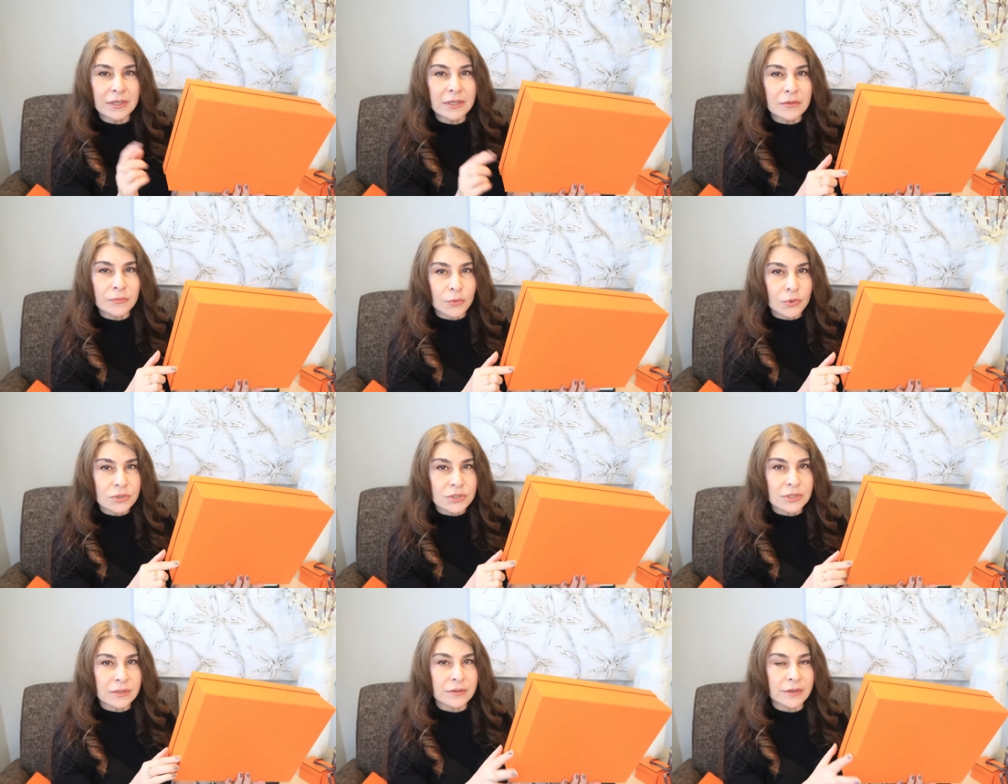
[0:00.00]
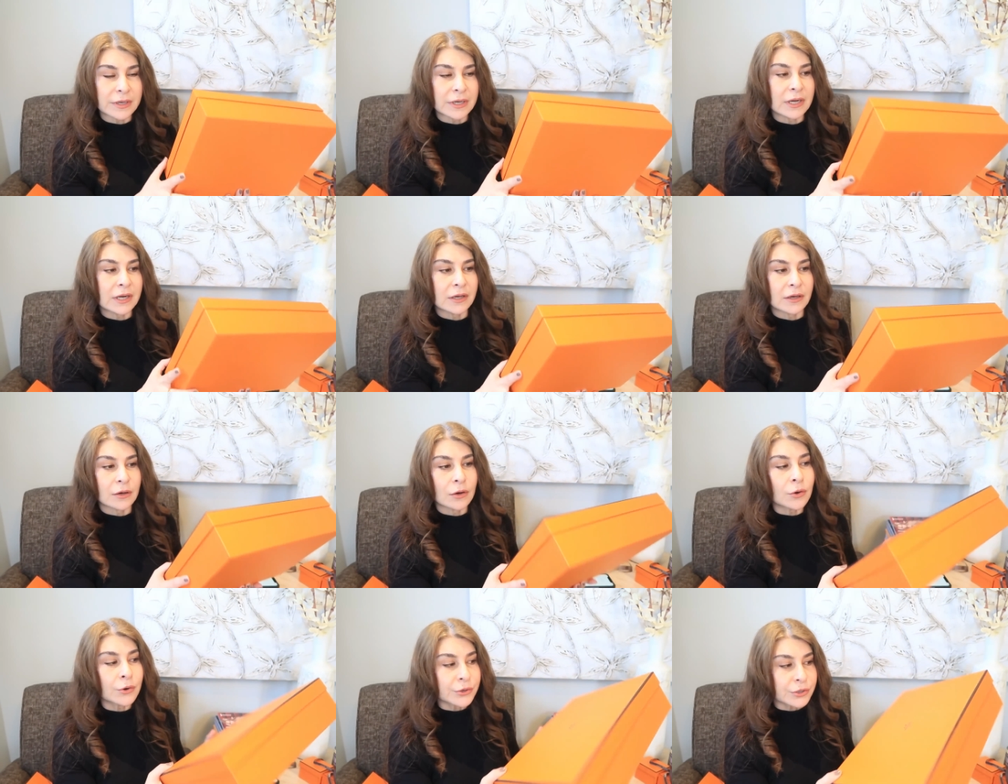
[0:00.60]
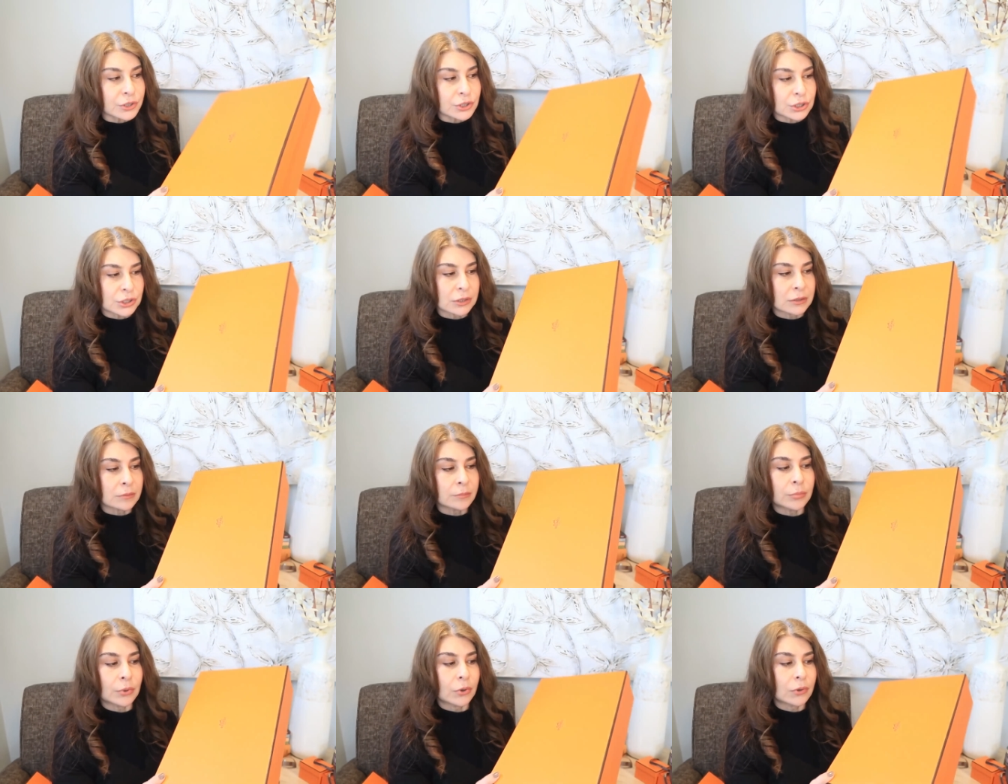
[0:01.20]
It wasn't really an
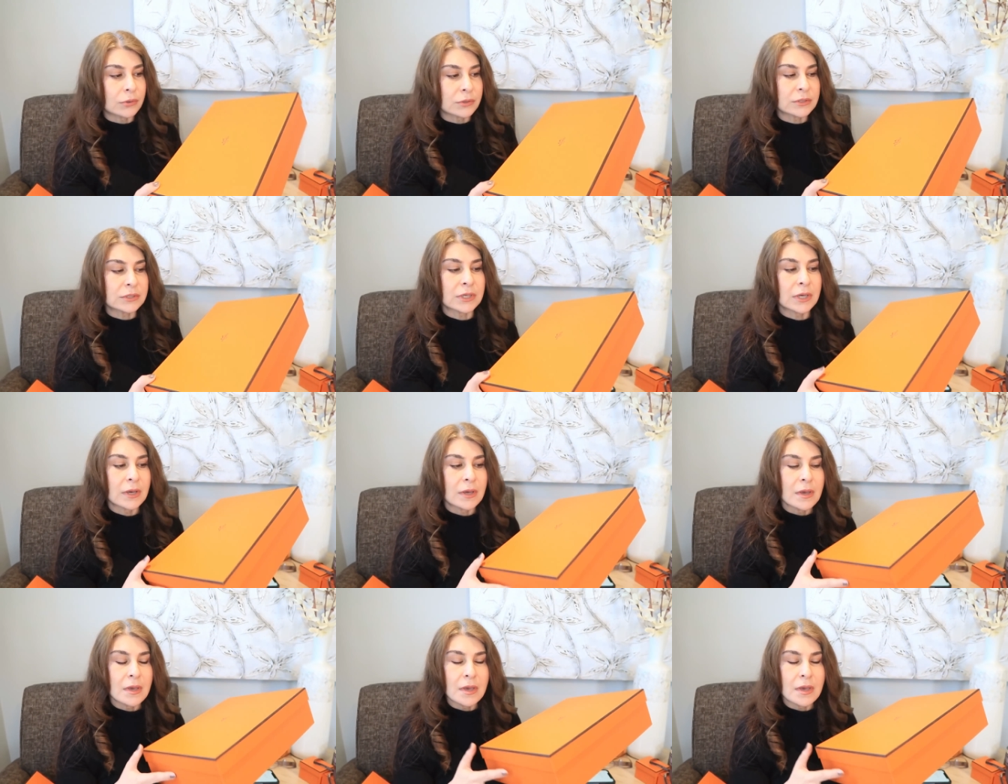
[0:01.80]
original box.